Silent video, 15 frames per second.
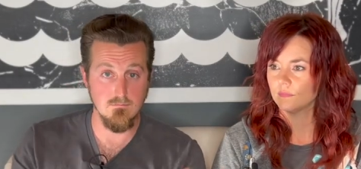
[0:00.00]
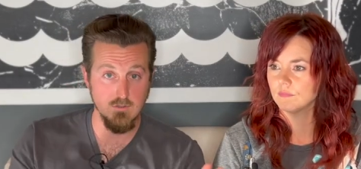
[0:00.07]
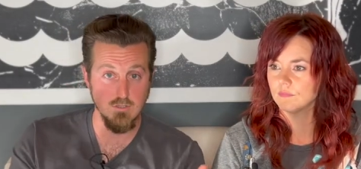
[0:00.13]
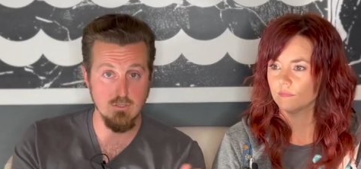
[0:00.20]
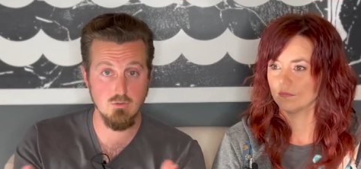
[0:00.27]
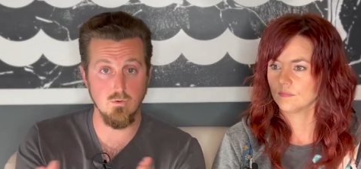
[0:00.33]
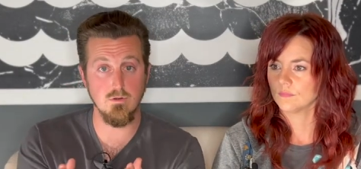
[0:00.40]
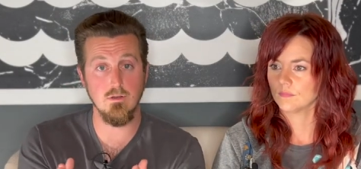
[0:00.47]

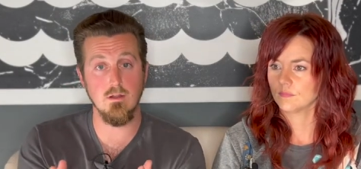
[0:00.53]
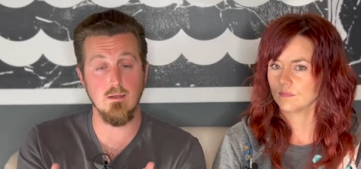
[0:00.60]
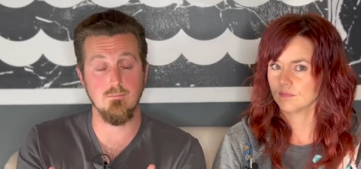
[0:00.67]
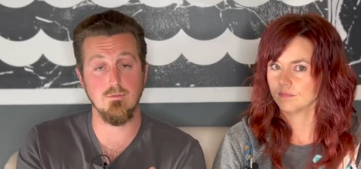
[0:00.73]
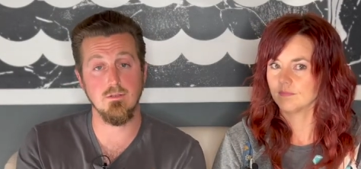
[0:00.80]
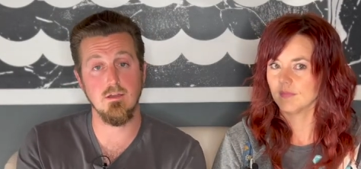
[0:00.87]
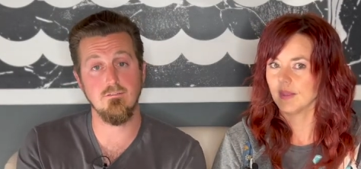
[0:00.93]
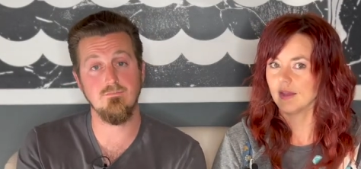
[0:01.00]
Speaker 1: shorten it
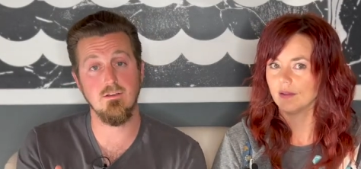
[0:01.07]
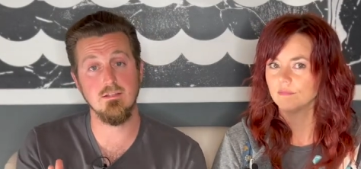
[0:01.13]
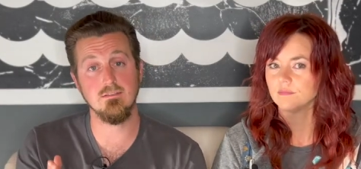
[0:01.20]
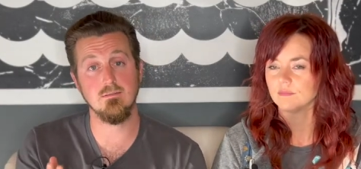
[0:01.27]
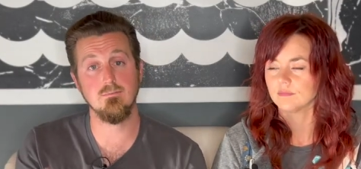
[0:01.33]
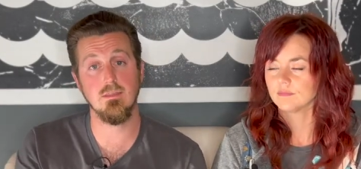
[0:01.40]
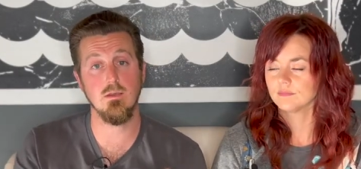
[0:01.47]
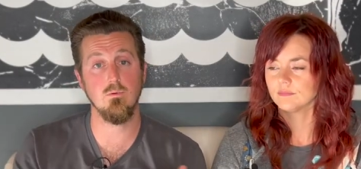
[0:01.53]
up. You got to find
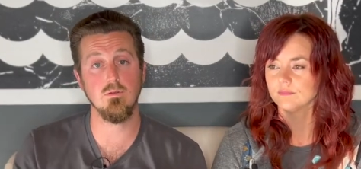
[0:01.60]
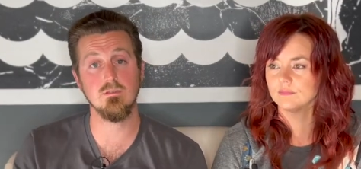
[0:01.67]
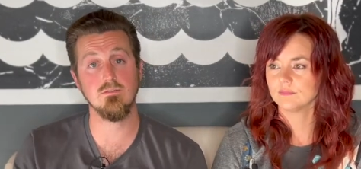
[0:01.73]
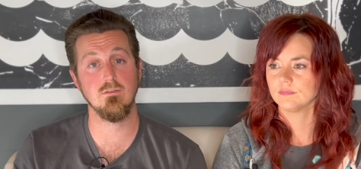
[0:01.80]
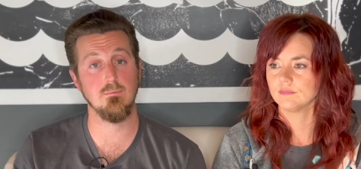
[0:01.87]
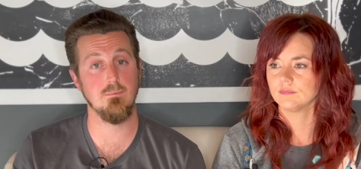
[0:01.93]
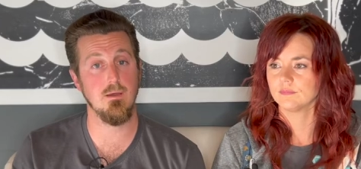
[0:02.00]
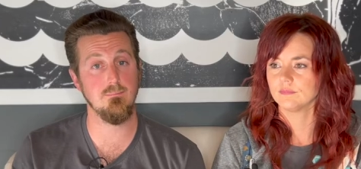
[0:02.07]
something that works
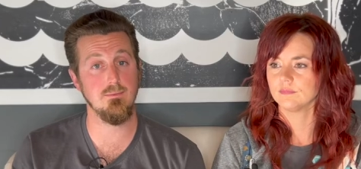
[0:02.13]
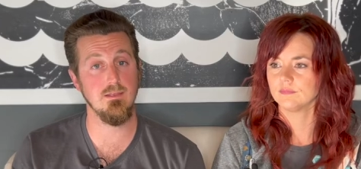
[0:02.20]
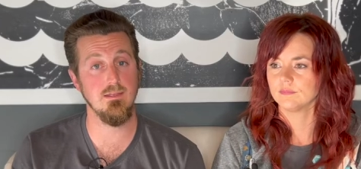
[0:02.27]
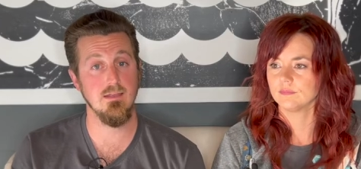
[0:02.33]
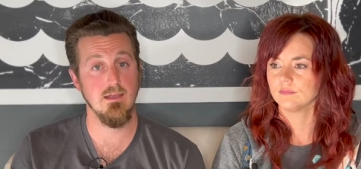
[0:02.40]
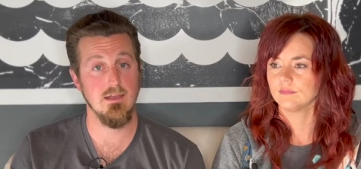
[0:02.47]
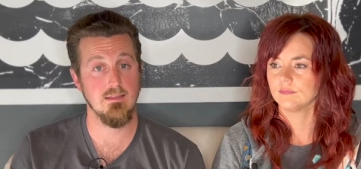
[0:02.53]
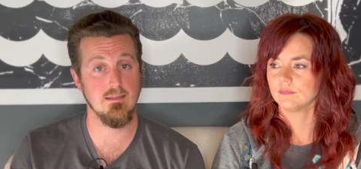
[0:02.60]
for your puppy,
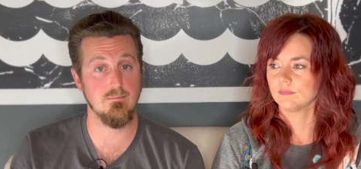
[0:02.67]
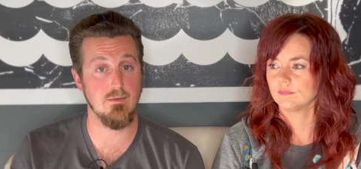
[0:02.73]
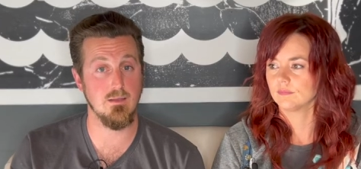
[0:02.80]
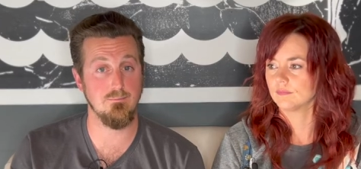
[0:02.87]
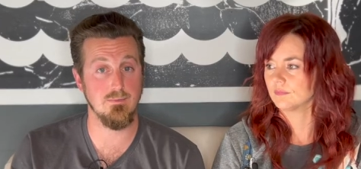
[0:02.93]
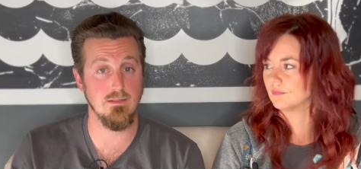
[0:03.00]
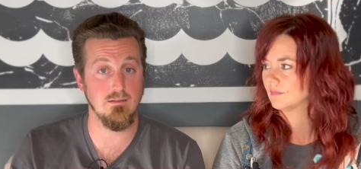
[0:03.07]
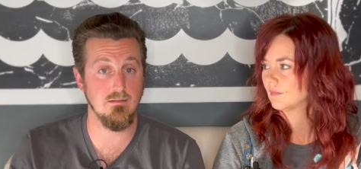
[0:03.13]
and that
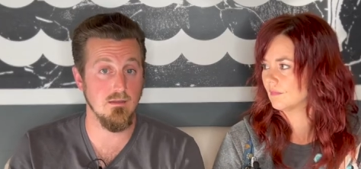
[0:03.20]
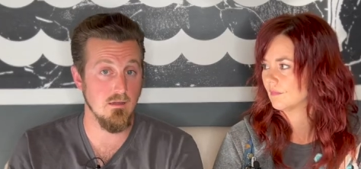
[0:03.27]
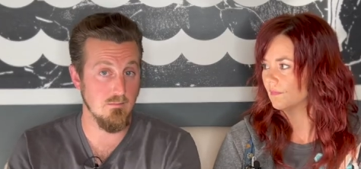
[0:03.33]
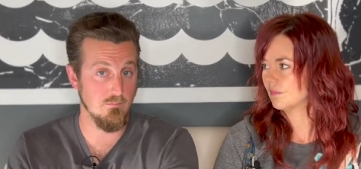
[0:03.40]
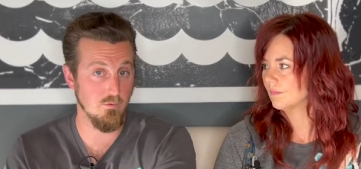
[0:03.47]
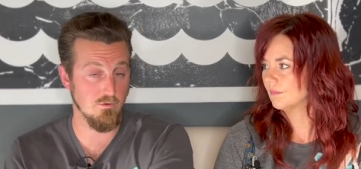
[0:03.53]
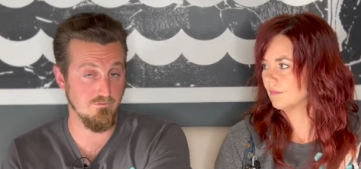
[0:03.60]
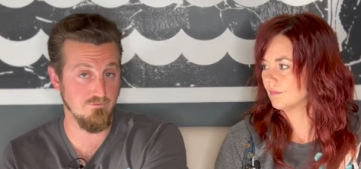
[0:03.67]
might be
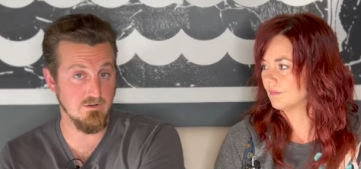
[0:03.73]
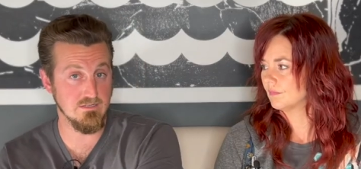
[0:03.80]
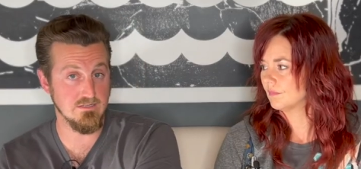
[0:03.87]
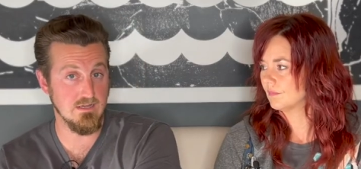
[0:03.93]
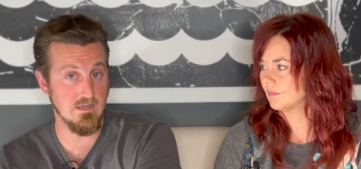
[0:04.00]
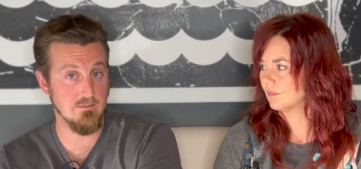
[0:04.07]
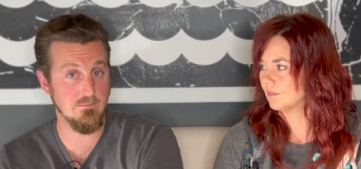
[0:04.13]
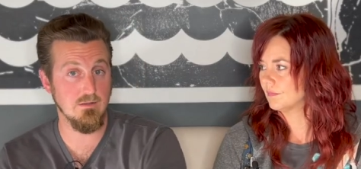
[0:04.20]
more free
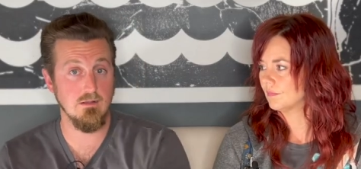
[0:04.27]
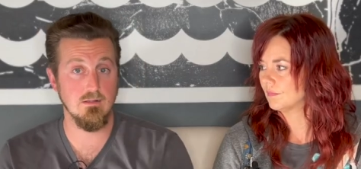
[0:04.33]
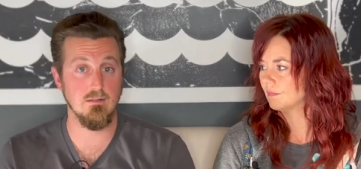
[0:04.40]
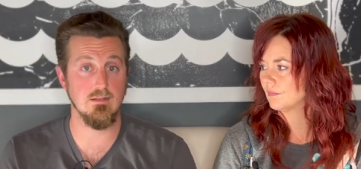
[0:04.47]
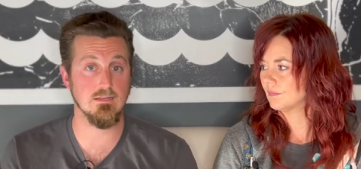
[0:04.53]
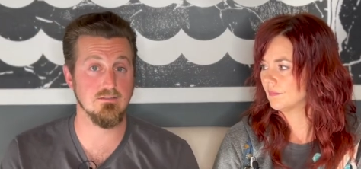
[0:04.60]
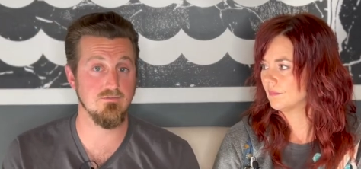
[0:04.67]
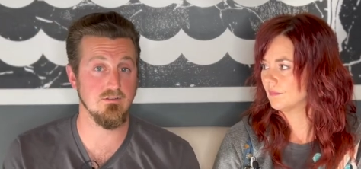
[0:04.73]
time,
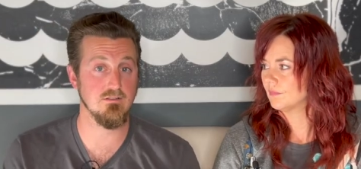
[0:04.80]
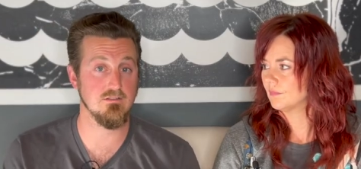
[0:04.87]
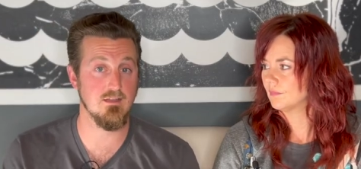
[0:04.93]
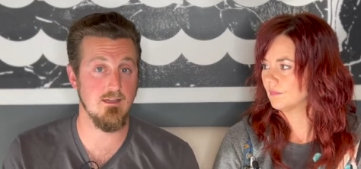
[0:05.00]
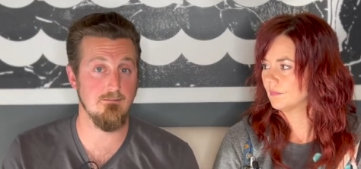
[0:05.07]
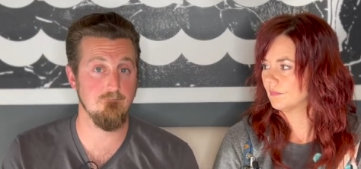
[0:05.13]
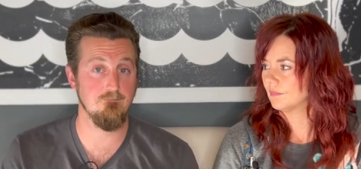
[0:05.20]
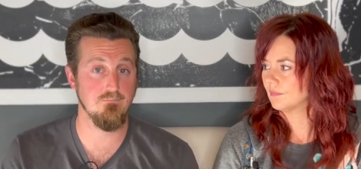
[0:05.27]
less free
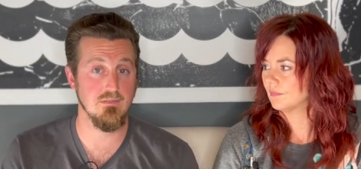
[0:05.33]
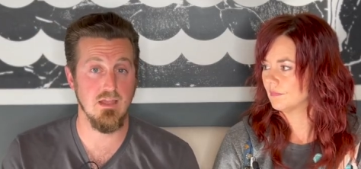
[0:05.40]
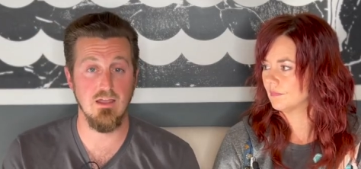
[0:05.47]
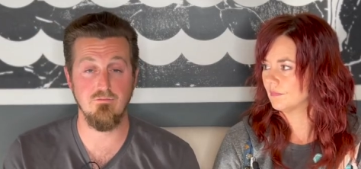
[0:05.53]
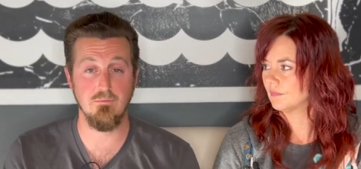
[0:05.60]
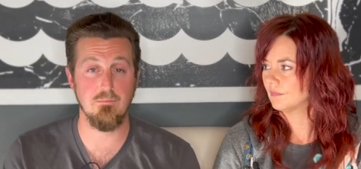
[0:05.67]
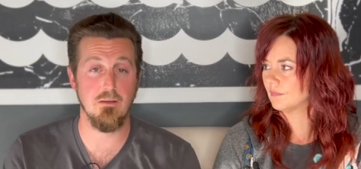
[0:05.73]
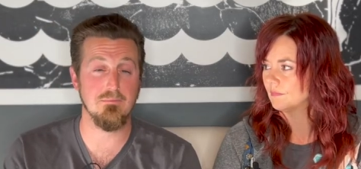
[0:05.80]
time.
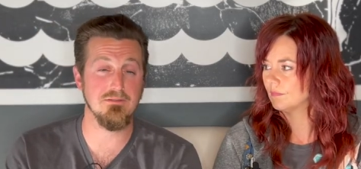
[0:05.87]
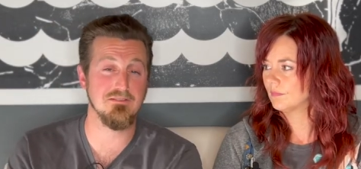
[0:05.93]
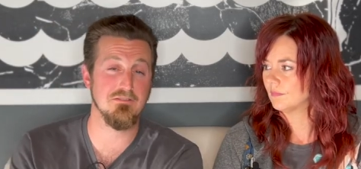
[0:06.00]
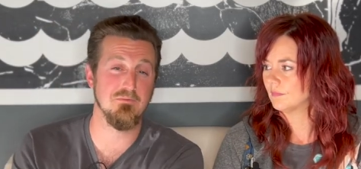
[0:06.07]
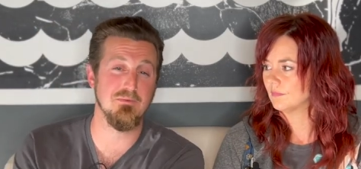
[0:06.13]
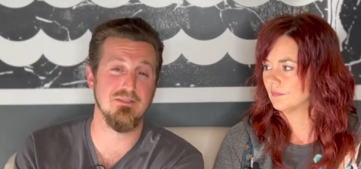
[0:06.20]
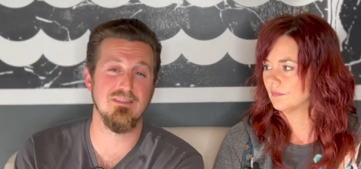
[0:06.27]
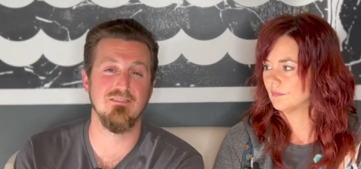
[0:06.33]
Every puppy's a
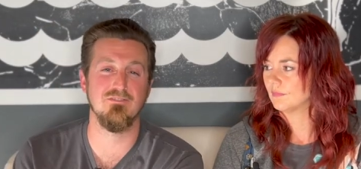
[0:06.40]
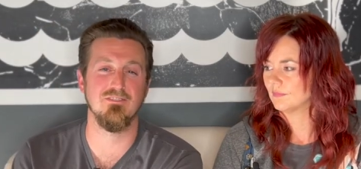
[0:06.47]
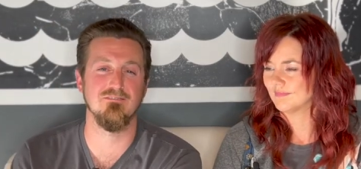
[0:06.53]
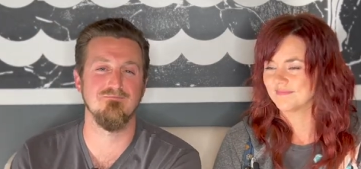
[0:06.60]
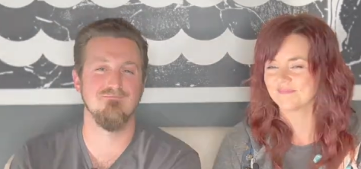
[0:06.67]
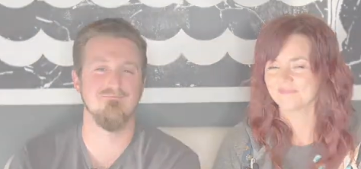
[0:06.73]
little bit different.